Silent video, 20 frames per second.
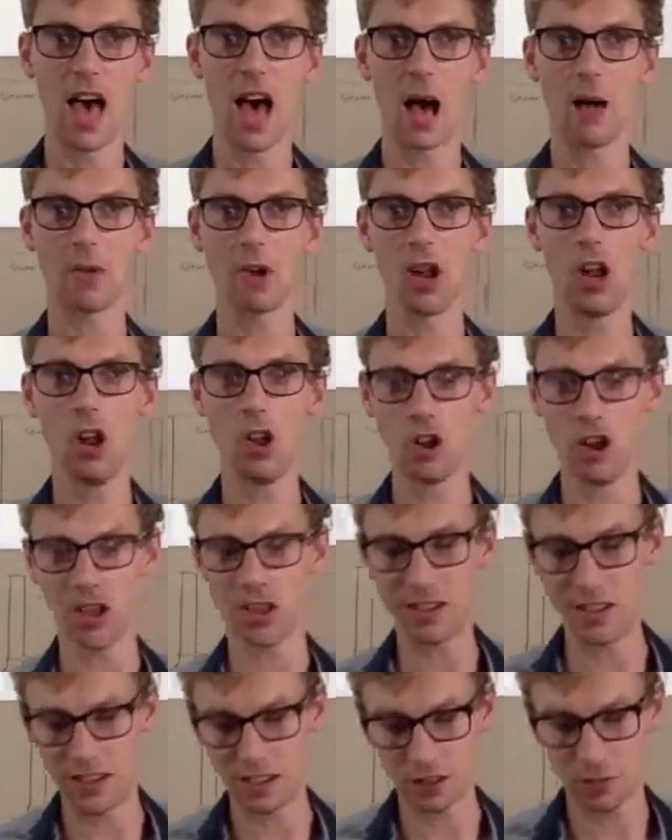I'm going to look
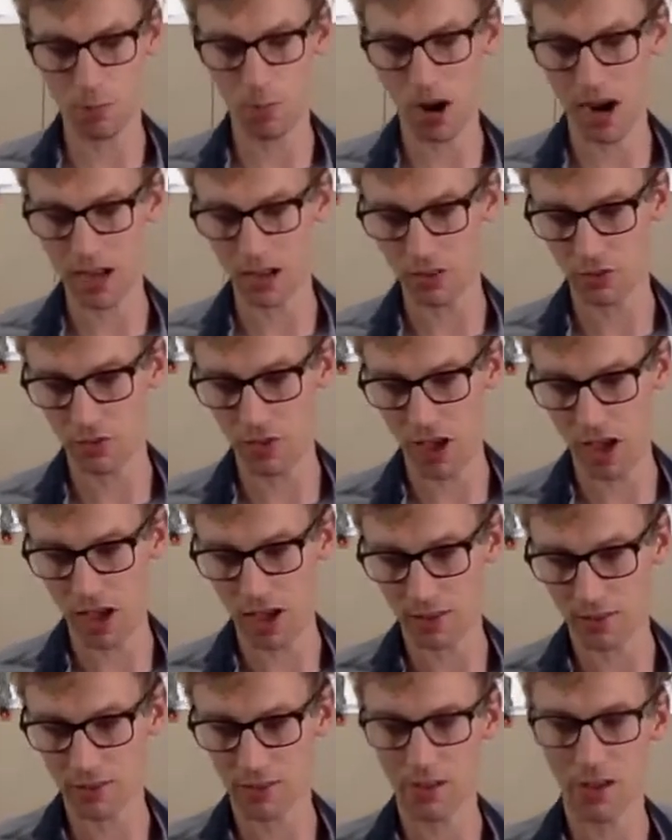at disc brakes
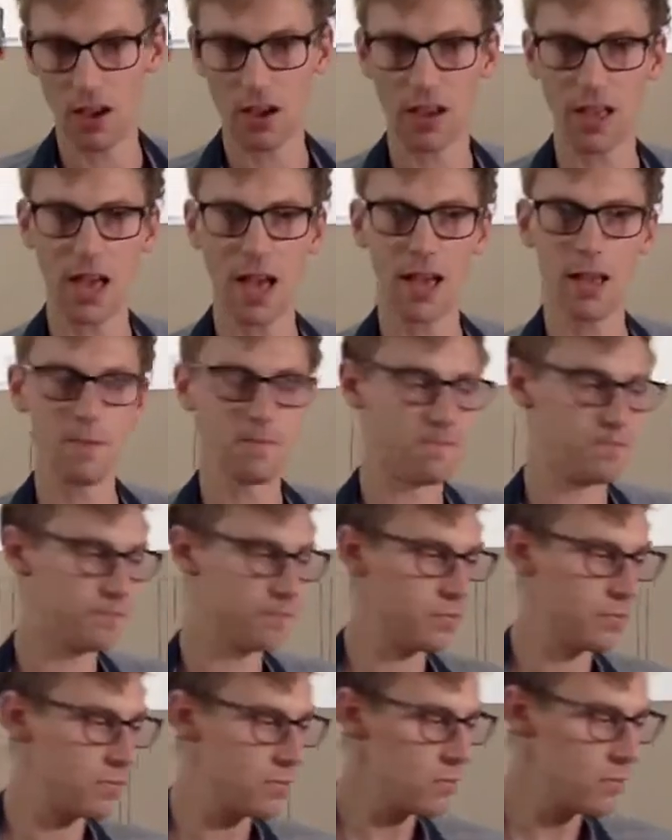first, okay?
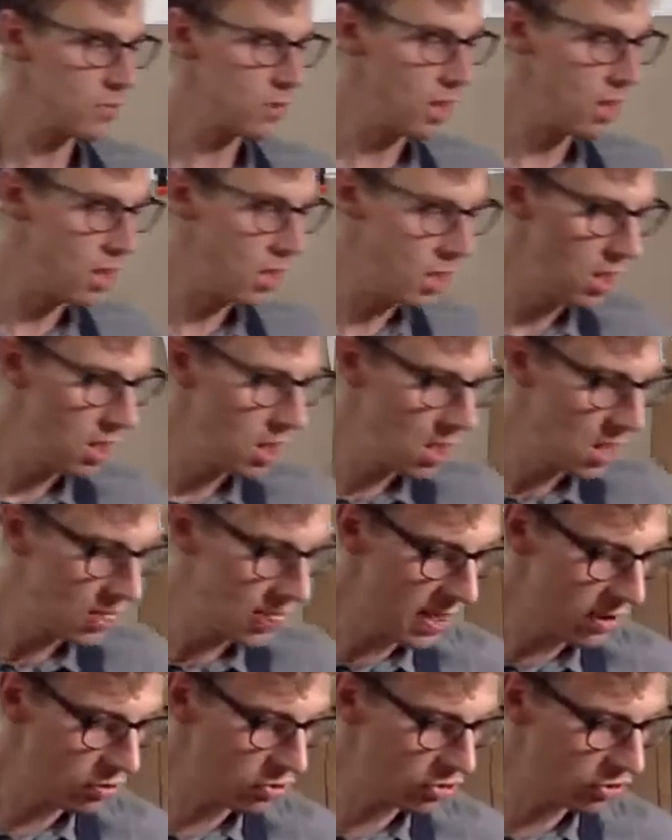
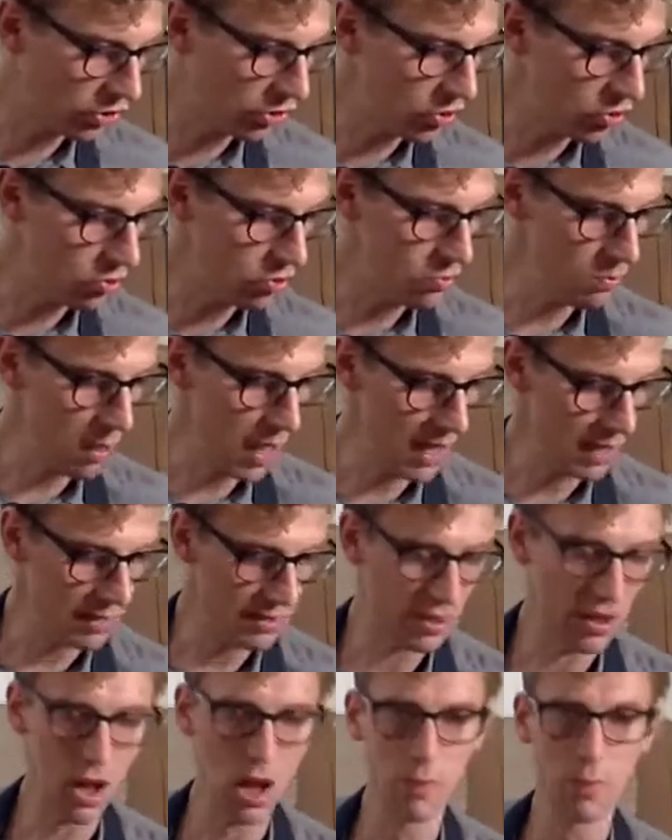There are two main
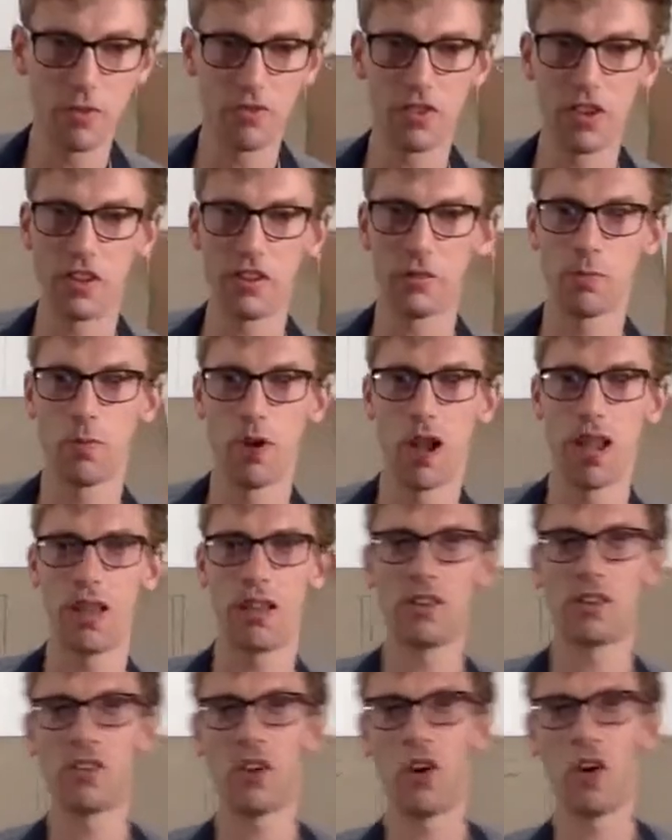types of disc
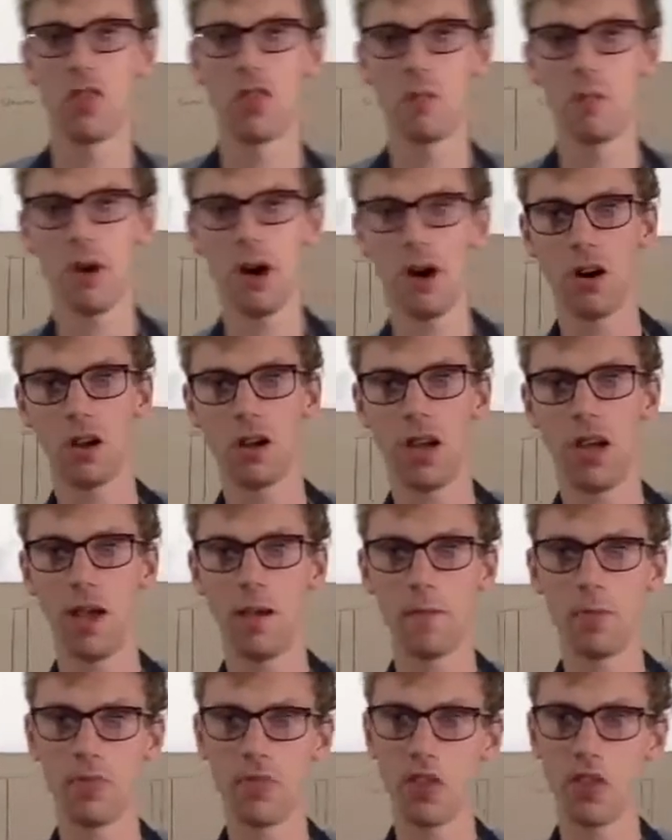brakes on the market.
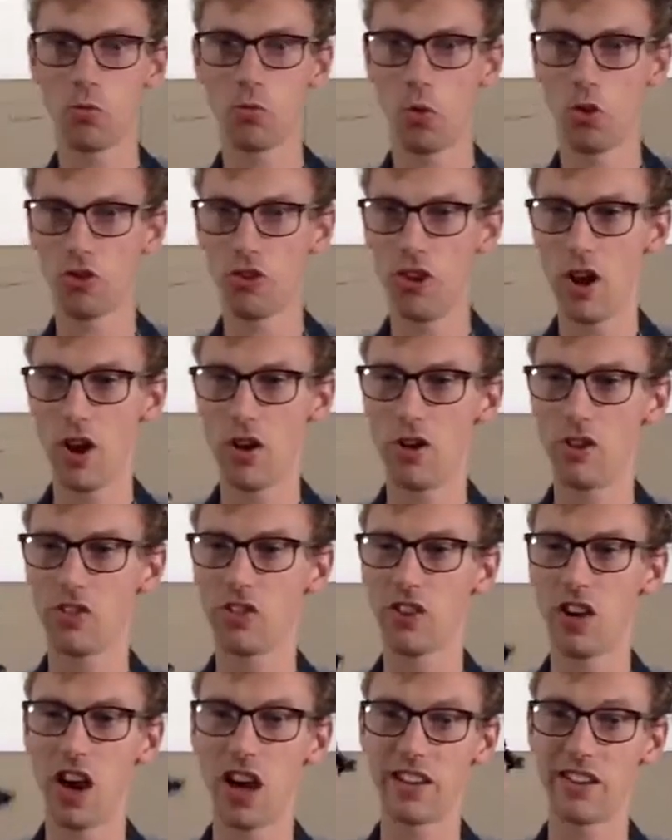There's what's known
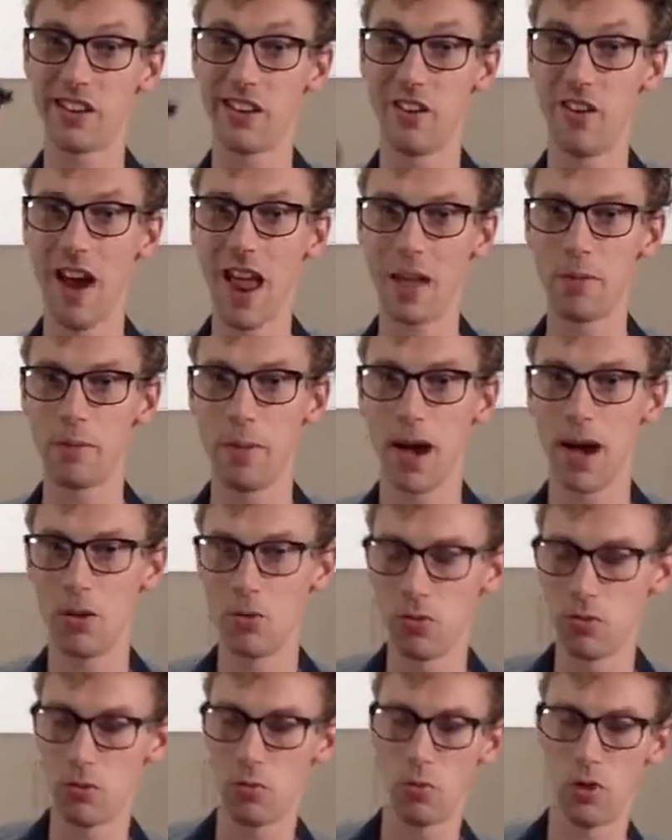as a direct
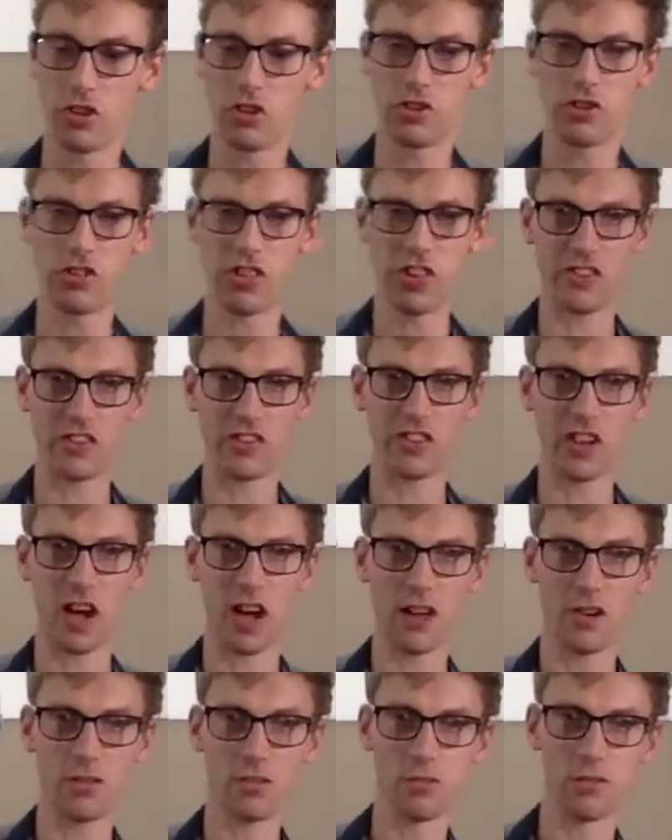mount, which is this
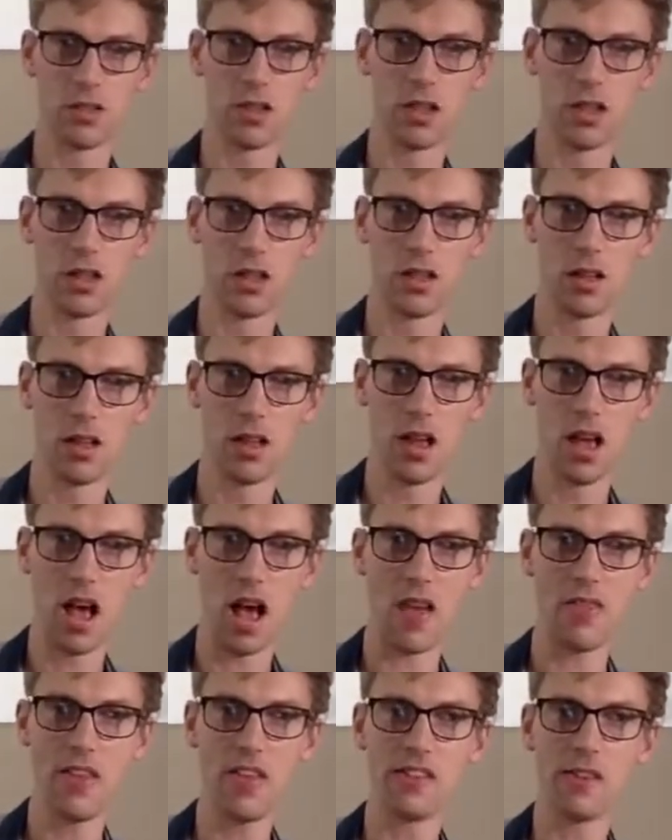style,
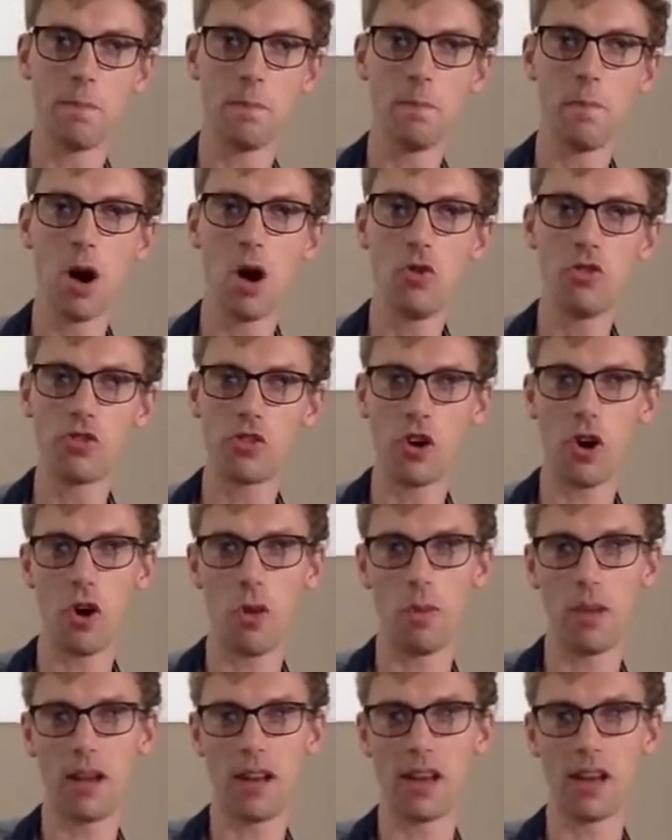and these are most
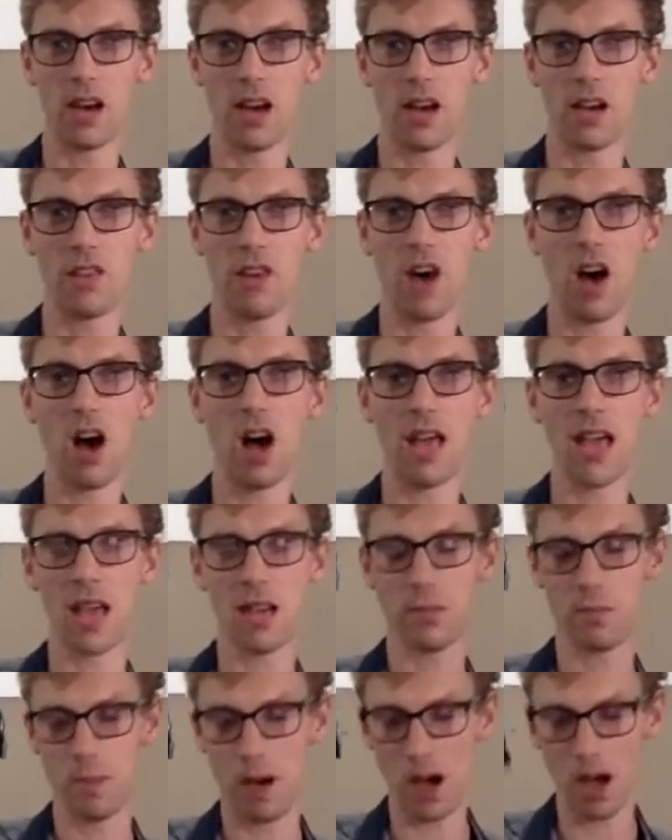common in kind of
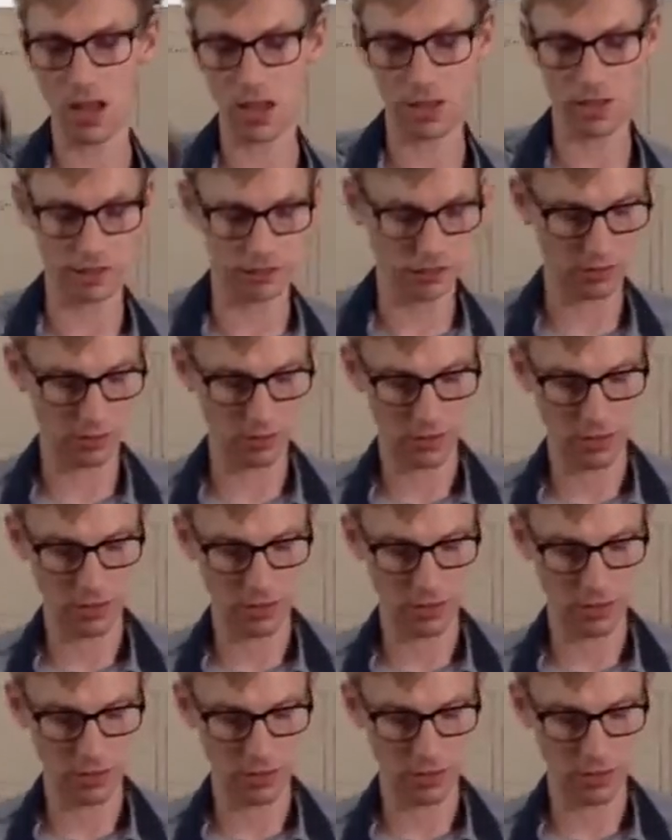high-end bikes.